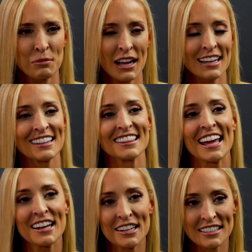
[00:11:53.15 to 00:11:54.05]
I'm not gonna
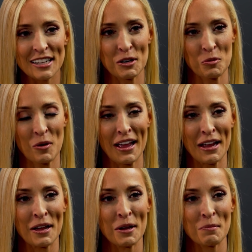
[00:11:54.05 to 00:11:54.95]
let it take
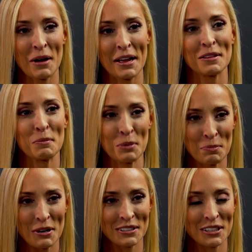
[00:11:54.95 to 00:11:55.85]
away my
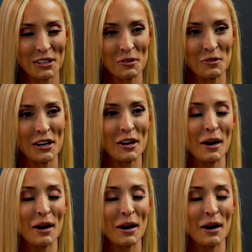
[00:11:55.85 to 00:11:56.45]
Olympic boxing career.